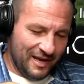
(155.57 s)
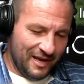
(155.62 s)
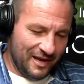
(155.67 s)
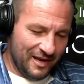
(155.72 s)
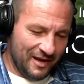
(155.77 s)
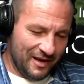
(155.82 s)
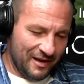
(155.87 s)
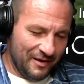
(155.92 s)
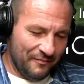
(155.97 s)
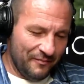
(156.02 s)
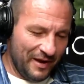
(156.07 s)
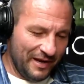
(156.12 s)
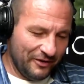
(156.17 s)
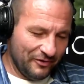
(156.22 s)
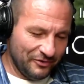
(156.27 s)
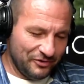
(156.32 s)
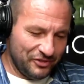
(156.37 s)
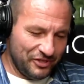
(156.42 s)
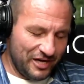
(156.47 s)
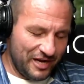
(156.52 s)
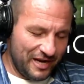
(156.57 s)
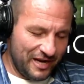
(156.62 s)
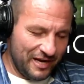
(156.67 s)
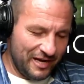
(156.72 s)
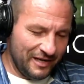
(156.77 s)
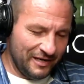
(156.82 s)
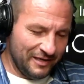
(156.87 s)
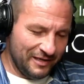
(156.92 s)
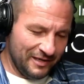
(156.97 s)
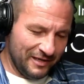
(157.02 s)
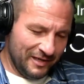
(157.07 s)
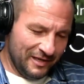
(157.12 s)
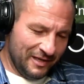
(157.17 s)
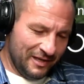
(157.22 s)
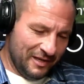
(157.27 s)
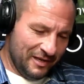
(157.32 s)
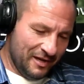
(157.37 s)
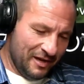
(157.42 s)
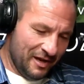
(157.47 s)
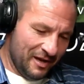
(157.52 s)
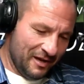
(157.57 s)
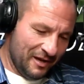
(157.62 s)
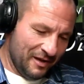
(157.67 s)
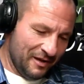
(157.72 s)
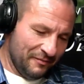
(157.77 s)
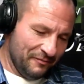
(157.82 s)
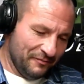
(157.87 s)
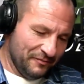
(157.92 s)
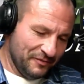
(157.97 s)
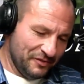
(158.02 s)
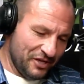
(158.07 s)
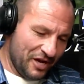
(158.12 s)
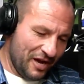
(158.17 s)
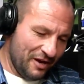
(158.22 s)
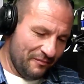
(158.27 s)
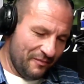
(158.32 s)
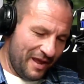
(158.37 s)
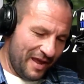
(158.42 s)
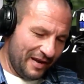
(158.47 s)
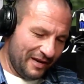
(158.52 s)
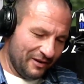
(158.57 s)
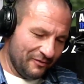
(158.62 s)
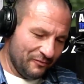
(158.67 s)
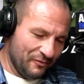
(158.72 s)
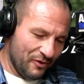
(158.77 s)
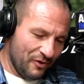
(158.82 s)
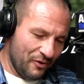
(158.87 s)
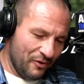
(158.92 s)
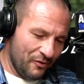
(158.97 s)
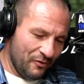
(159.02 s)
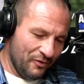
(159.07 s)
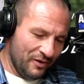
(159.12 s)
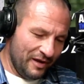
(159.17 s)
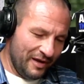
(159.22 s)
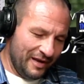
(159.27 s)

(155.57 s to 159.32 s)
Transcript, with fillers: uh, Michael Chang, um, John McEnroe,